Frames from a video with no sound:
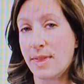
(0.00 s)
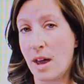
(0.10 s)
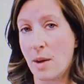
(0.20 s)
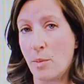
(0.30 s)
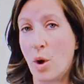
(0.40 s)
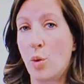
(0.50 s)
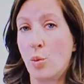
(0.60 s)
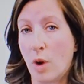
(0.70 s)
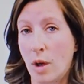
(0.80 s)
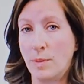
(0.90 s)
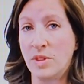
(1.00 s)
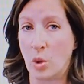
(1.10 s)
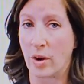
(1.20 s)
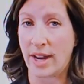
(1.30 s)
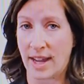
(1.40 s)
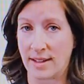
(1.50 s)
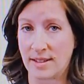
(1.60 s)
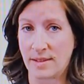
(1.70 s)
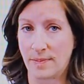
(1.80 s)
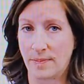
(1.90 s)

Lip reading: thumb rubs your hand.